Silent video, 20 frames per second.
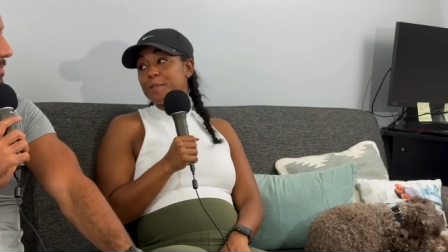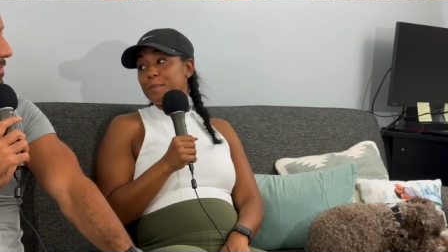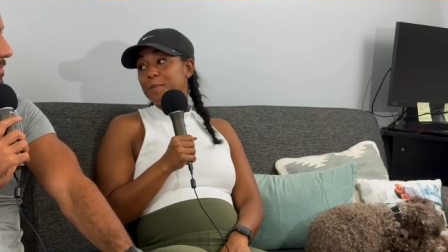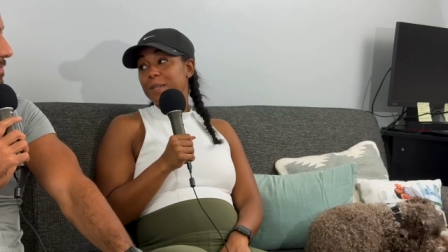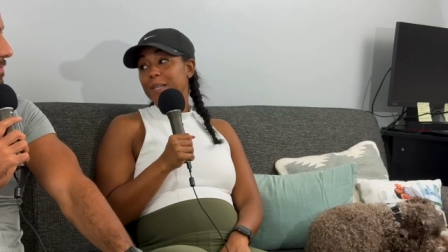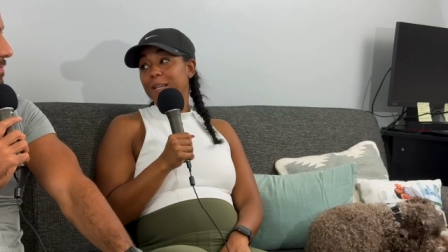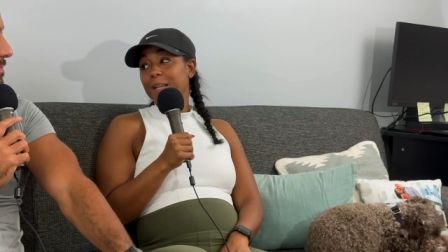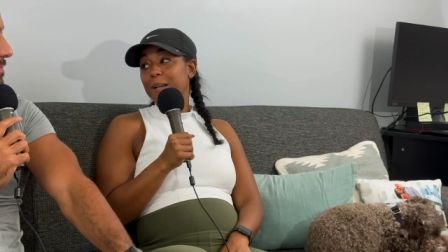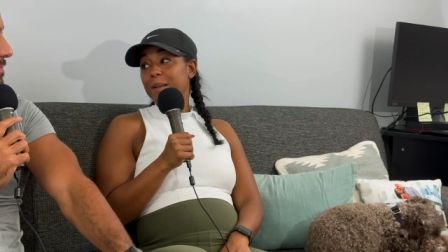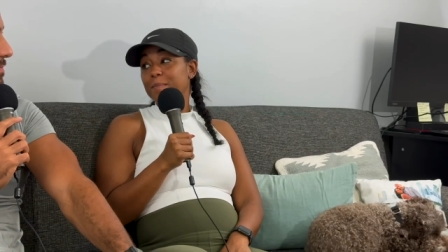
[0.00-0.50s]

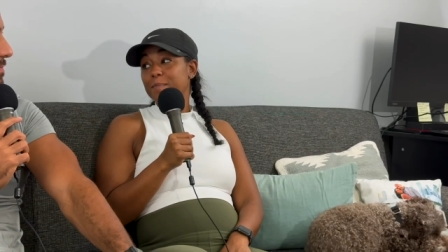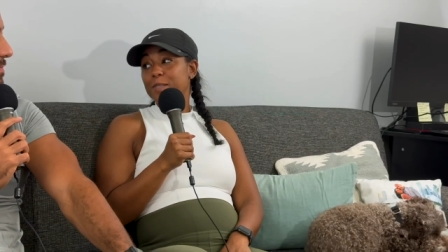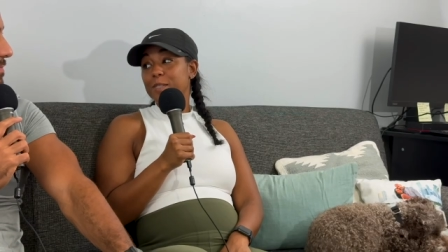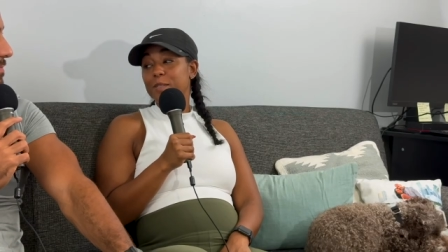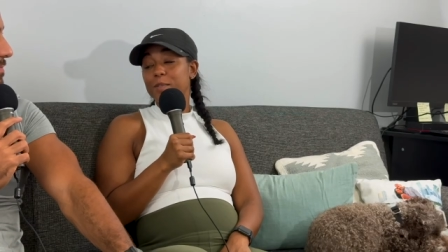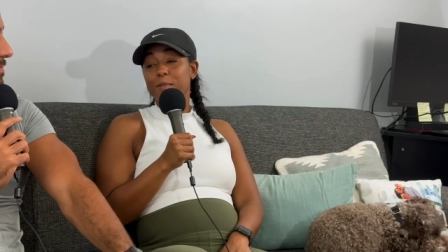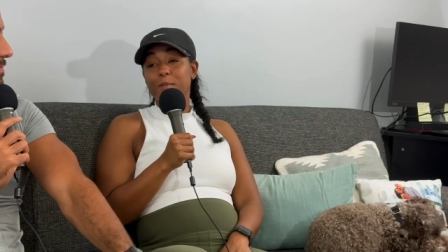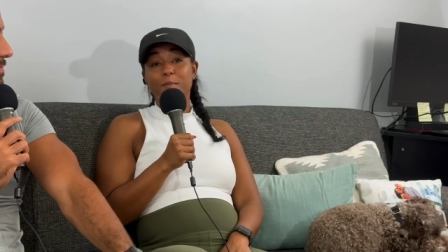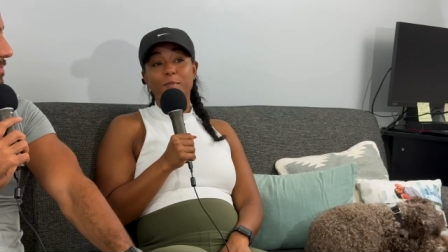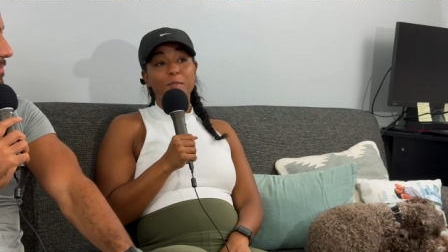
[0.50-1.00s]
when it comes
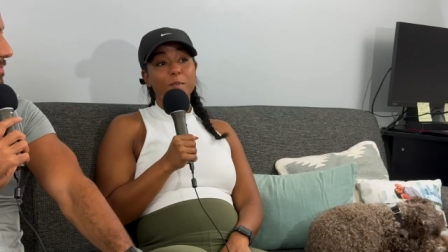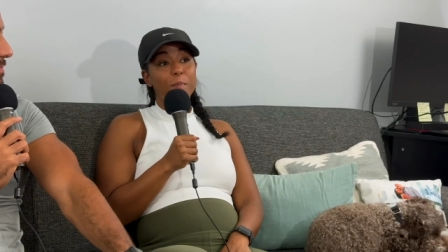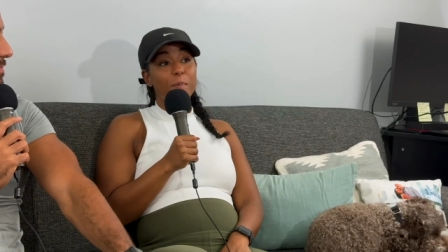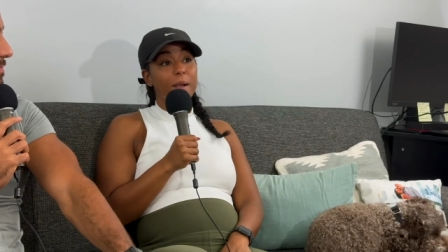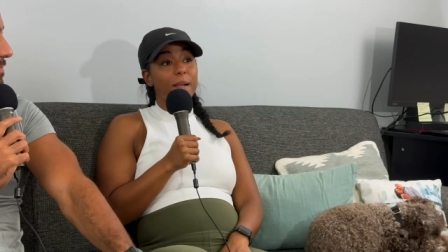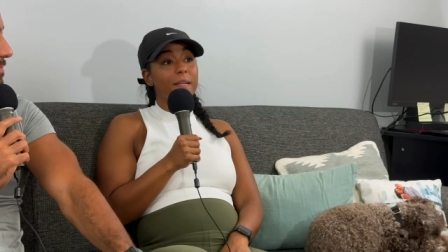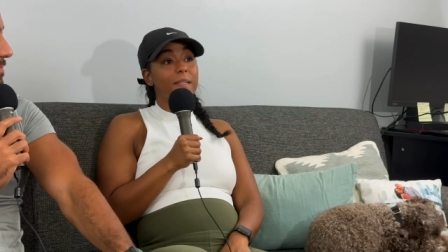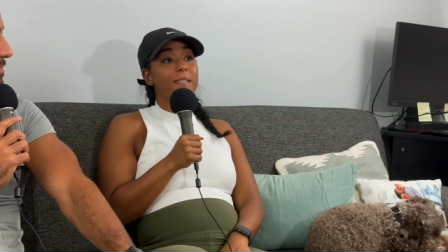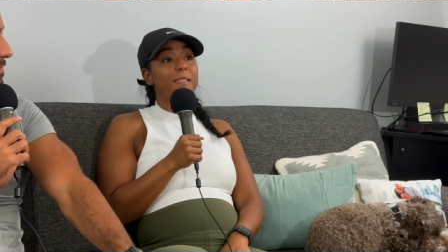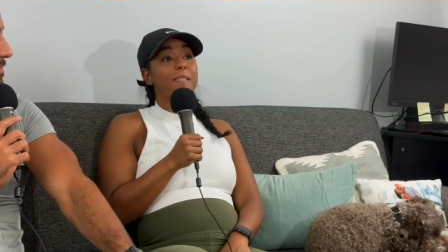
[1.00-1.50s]
to to
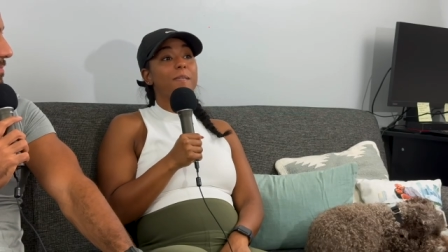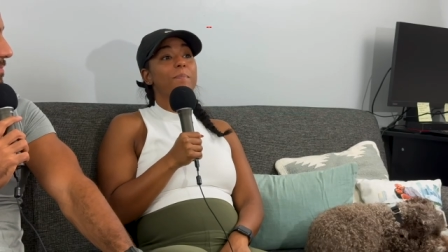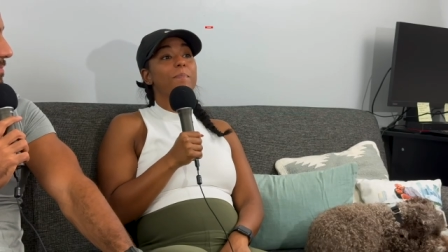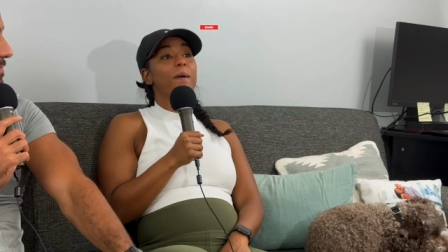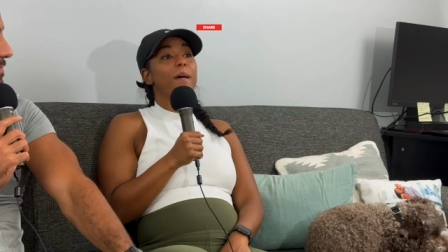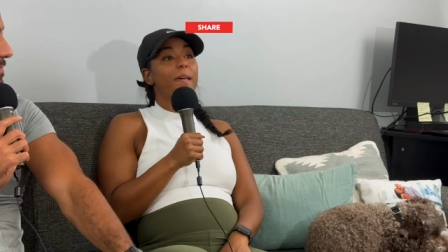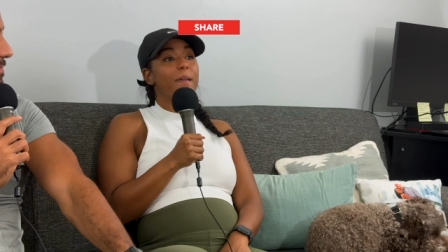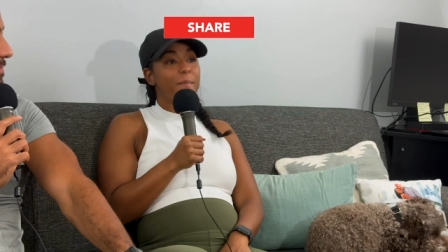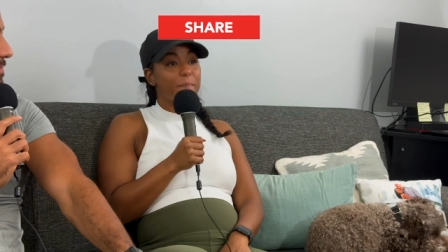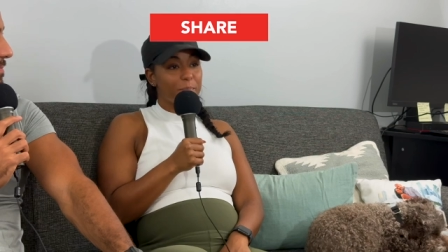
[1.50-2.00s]
pregnancy,
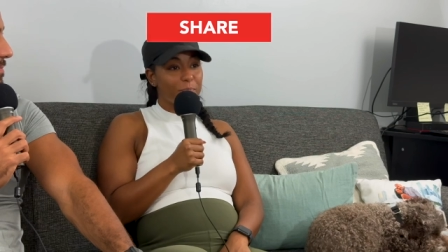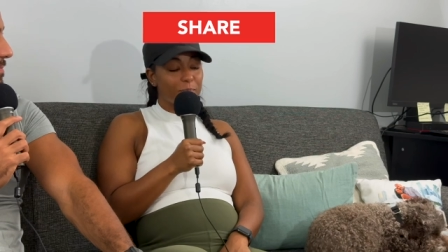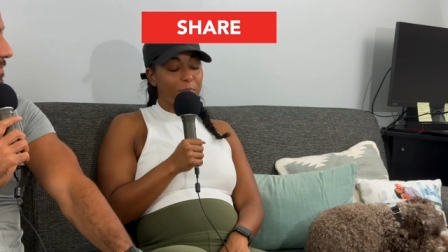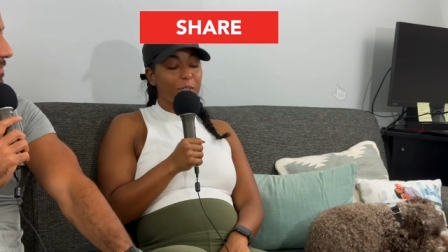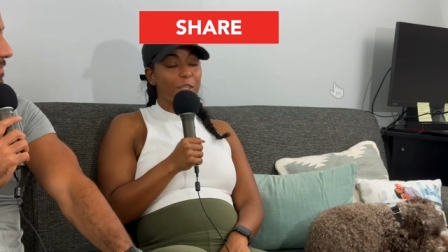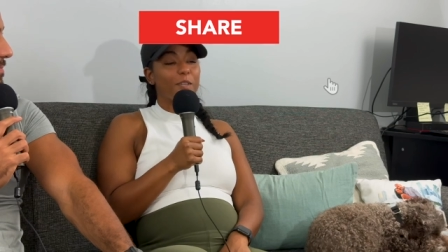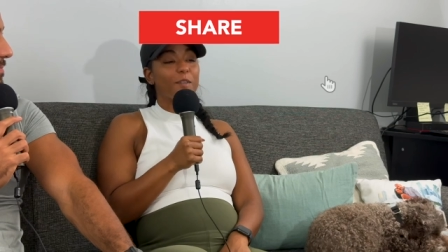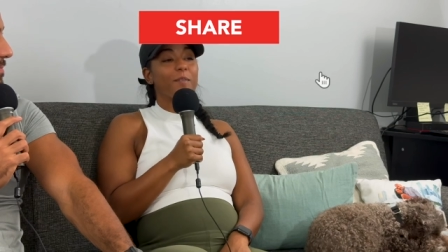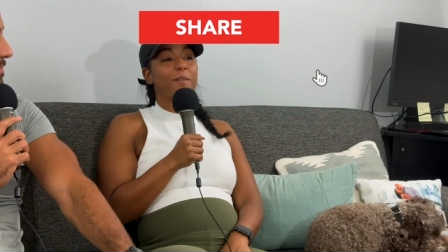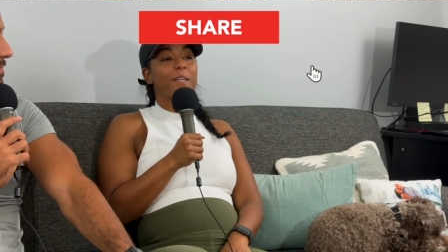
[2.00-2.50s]
but
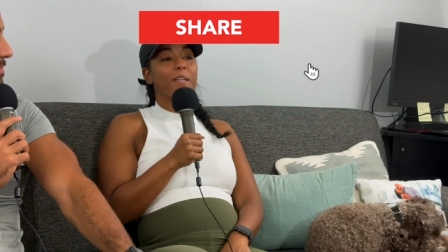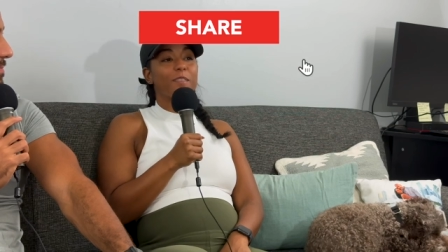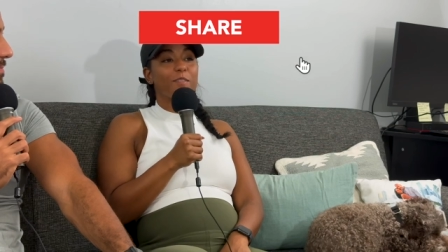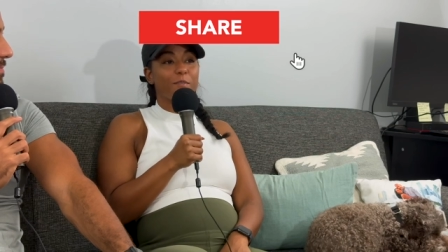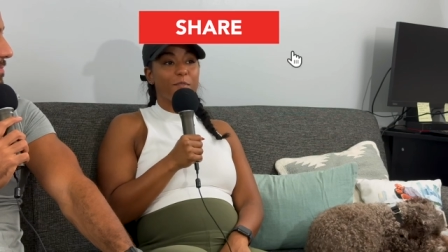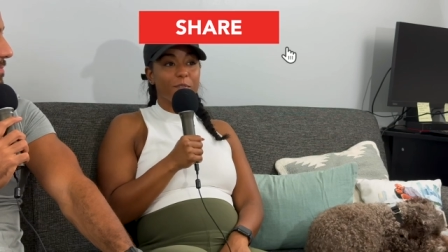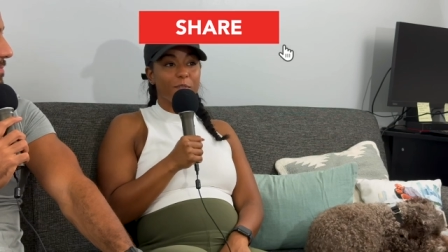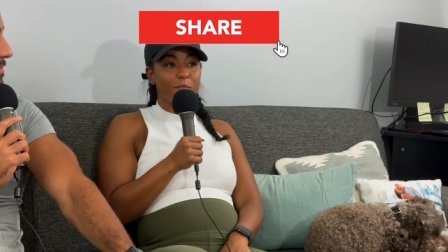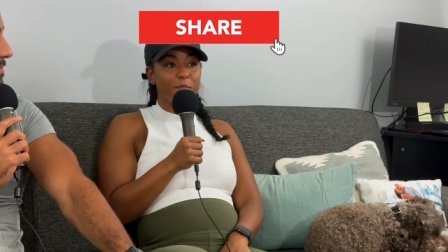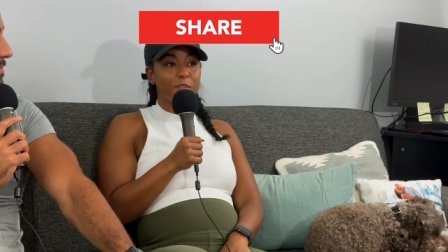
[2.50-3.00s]
you'll get
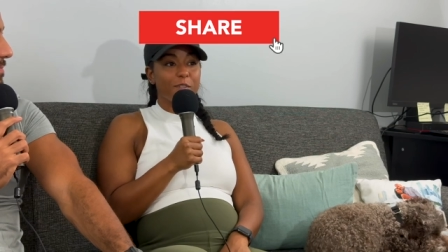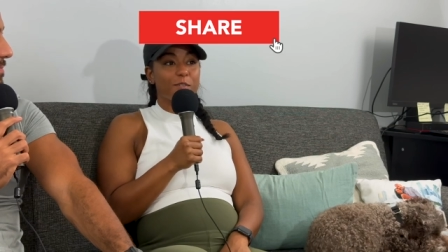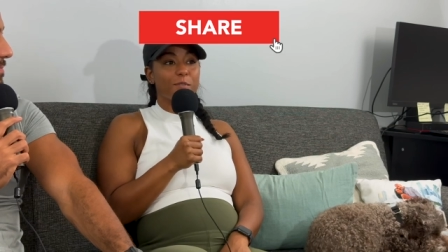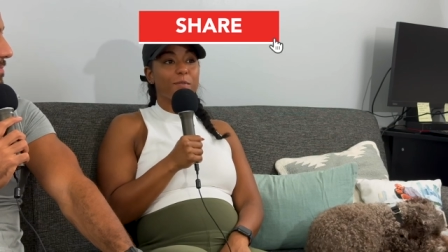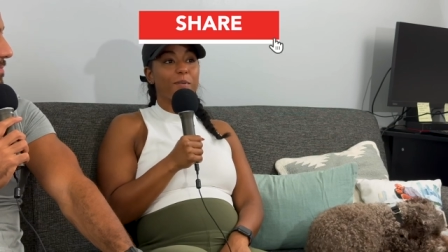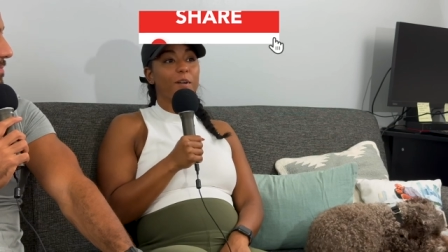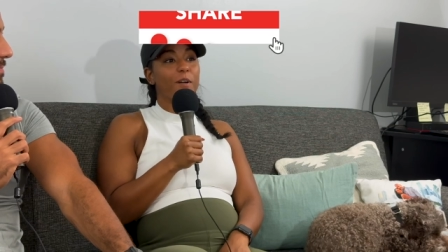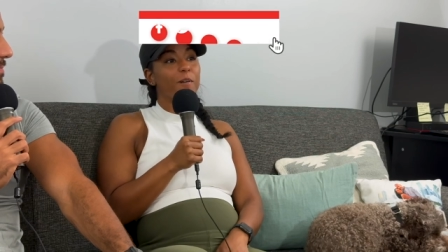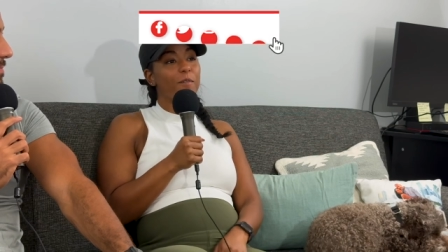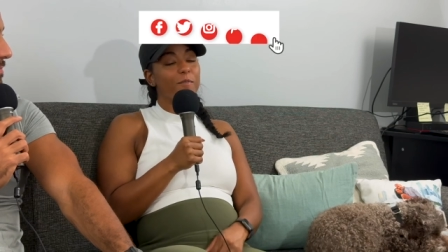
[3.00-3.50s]
through it for
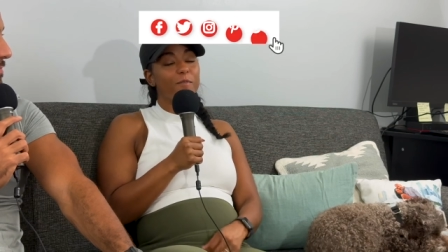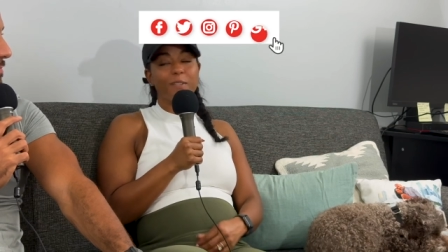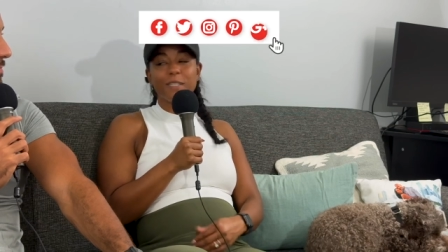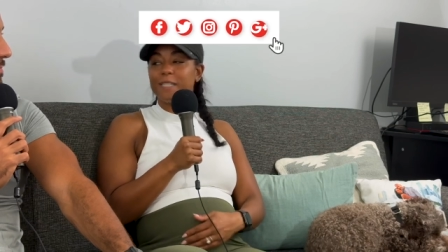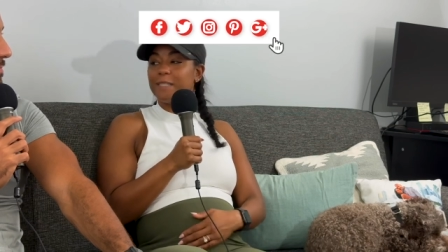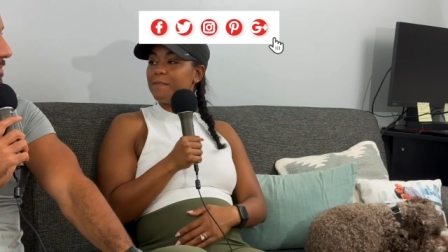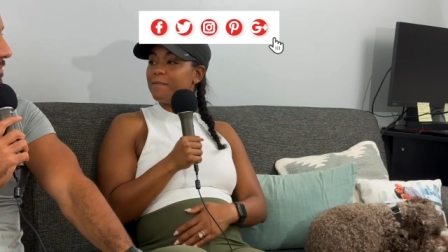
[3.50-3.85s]
sure, hopefully.